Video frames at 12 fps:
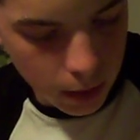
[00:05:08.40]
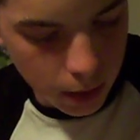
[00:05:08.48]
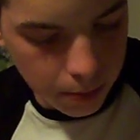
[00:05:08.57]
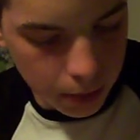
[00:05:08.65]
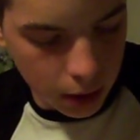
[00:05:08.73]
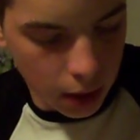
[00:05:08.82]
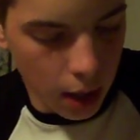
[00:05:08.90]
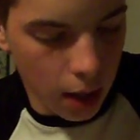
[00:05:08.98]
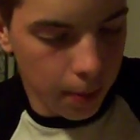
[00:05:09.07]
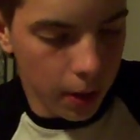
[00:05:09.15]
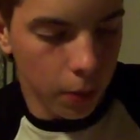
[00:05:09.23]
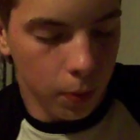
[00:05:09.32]
McNabb
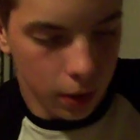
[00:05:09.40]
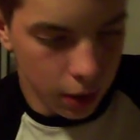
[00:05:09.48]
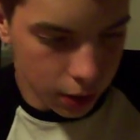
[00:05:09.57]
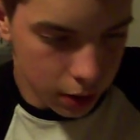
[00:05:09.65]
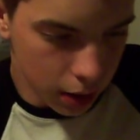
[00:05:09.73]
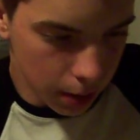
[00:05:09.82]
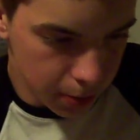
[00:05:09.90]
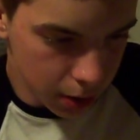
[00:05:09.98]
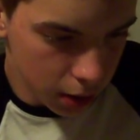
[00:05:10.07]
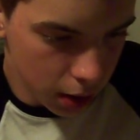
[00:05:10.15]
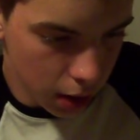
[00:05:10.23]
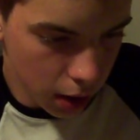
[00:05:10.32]
had 1 interception
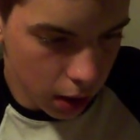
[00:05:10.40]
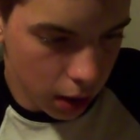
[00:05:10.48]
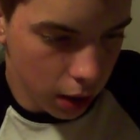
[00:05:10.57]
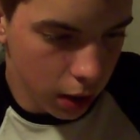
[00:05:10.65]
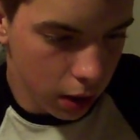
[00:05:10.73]
today.